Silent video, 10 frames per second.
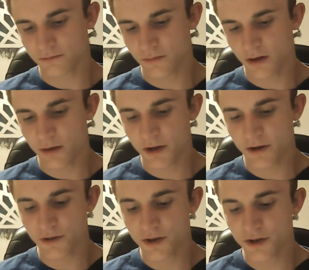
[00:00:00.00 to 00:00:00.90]
a
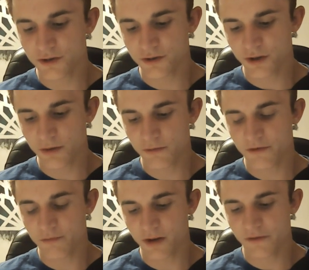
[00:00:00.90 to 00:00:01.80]
better relationship
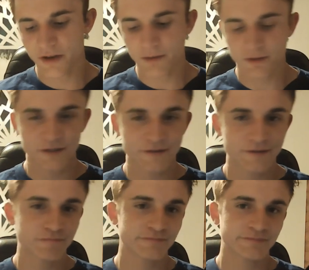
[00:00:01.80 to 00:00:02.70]
with my family.
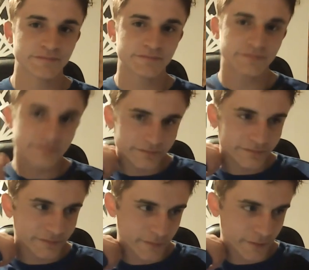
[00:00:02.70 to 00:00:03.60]

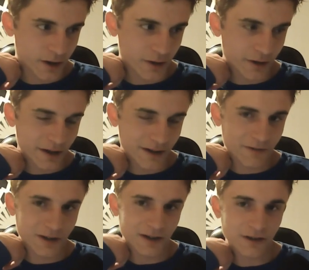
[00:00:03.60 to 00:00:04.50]
You know, I didn't
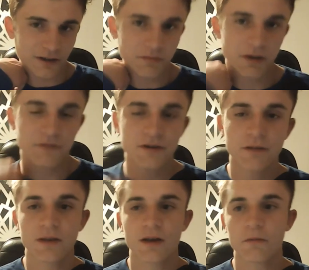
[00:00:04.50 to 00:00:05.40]
really talk to my
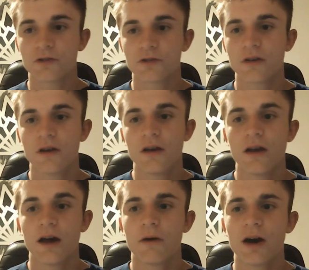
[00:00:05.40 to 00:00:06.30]
family that much.
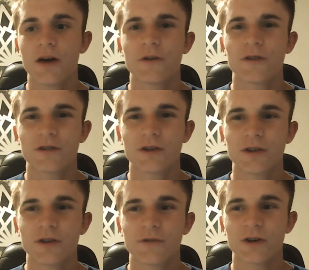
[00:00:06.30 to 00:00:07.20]
I don't have as good
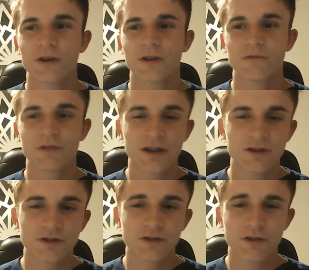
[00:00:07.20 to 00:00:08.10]
of a
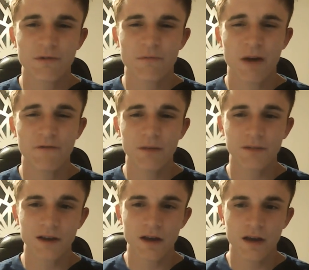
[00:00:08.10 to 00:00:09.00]
relationship with my
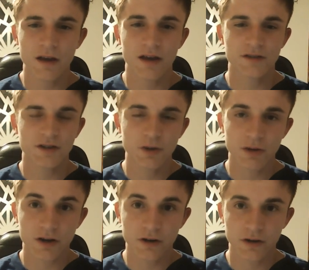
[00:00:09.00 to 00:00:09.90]
family as I know
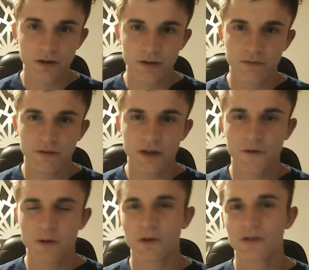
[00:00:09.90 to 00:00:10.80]
I could have if
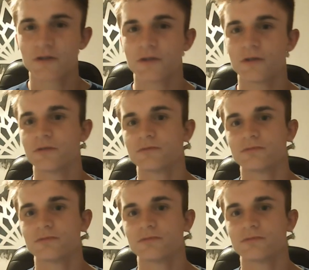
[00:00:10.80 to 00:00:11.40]
I were to